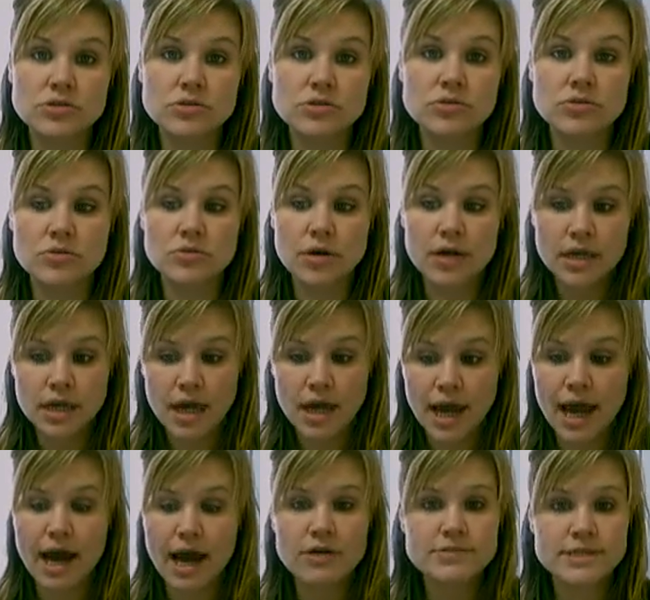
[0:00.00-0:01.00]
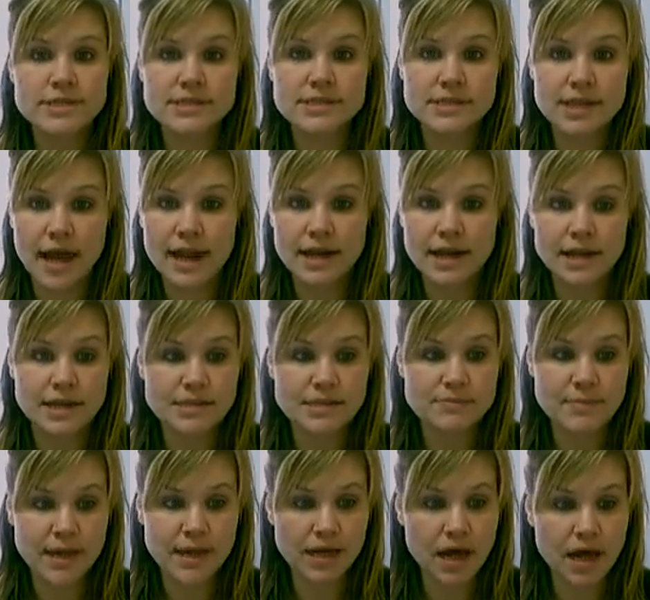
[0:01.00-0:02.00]
to how society
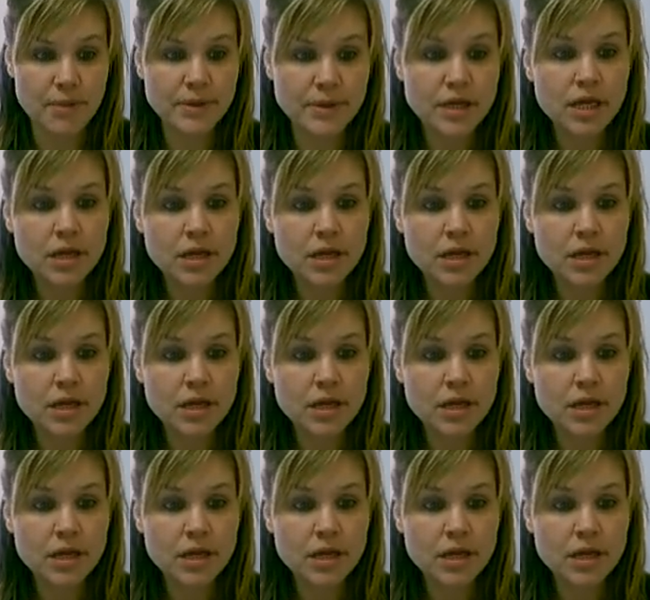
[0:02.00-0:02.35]
is made up,